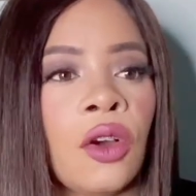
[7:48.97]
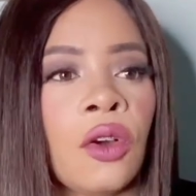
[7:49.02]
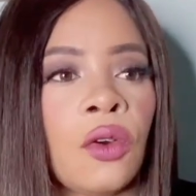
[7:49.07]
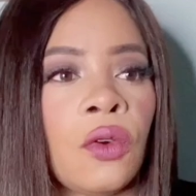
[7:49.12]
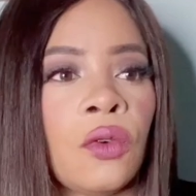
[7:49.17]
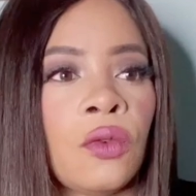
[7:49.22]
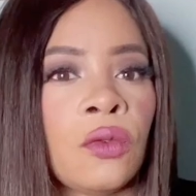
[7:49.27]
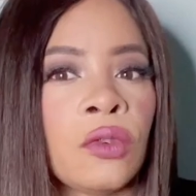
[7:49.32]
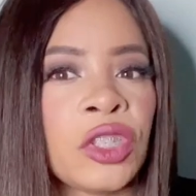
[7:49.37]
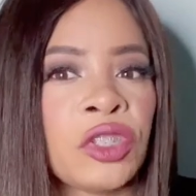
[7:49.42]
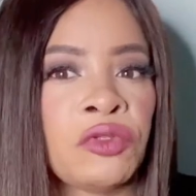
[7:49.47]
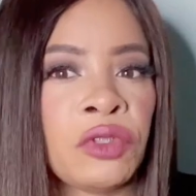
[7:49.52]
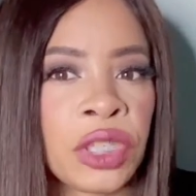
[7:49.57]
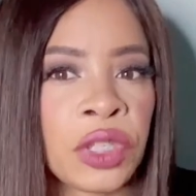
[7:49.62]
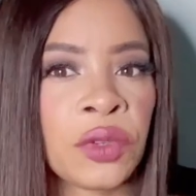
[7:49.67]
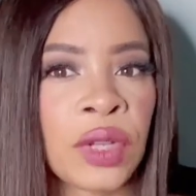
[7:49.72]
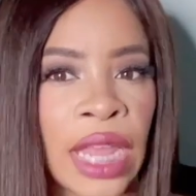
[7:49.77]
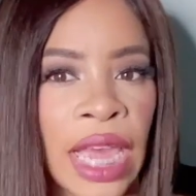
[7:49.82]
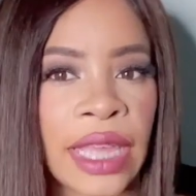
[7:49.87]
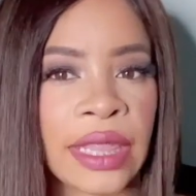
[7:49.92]
who treat you
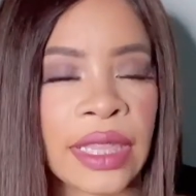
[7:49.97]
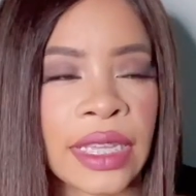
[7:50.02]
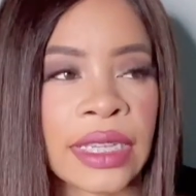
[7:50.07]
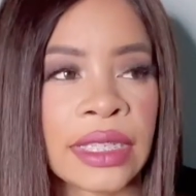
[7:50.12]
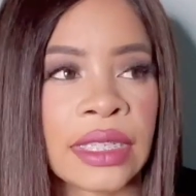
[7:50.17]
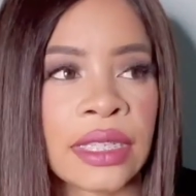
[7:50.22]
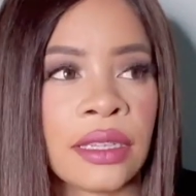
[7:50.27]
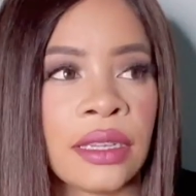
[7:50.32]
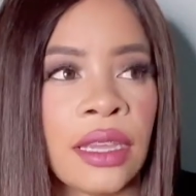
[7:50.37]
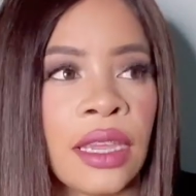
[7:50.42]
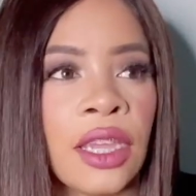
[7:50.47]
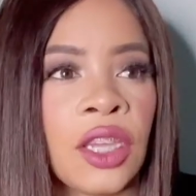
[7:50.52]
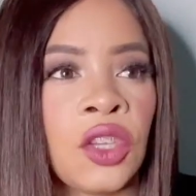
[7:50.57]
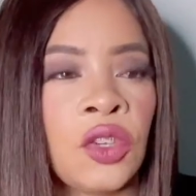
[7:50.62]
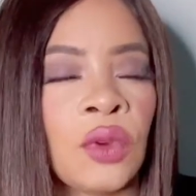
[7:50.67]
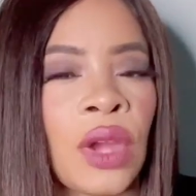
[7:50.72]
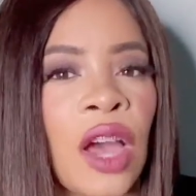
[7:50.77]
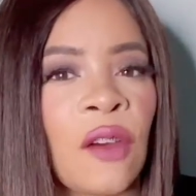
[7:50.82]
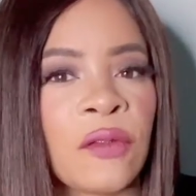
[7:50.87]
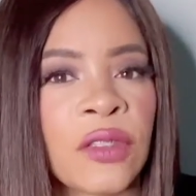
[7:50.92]
like this, you
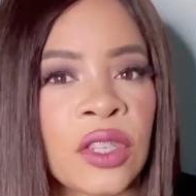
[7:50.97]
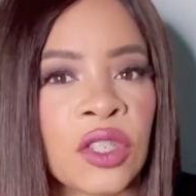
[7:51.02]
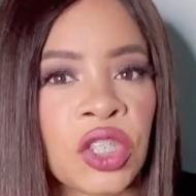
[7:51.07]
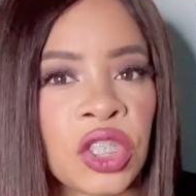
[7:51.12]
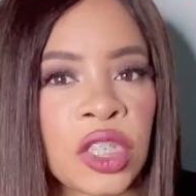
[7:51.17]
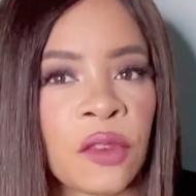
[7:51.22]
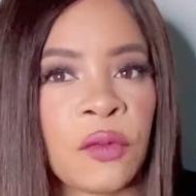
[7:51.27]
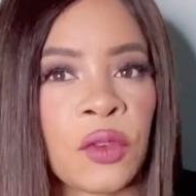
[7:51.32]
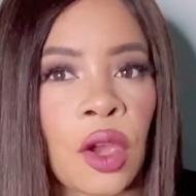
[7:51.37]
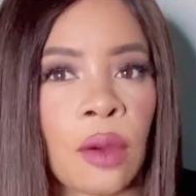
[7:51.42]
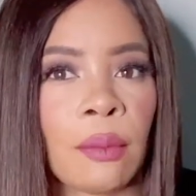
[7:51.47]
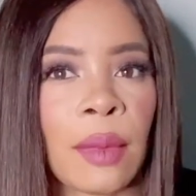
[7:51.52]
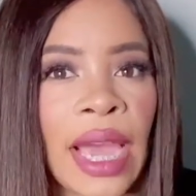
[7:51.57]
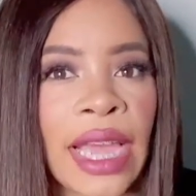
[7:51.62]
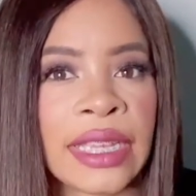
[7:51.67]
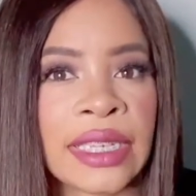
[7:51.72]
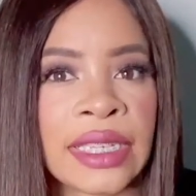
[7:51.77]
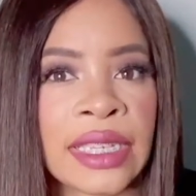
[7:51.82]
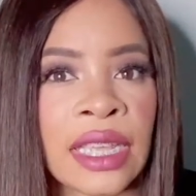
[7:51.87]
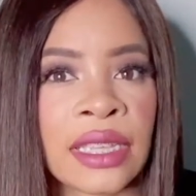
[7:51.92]
have to shift your
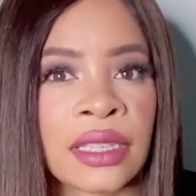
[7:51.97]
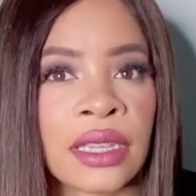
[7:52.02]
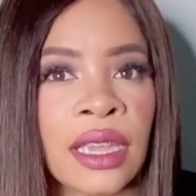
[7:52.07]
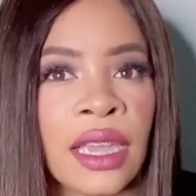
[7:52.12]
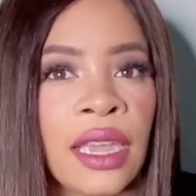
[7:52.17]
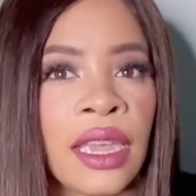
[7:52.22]
mindset.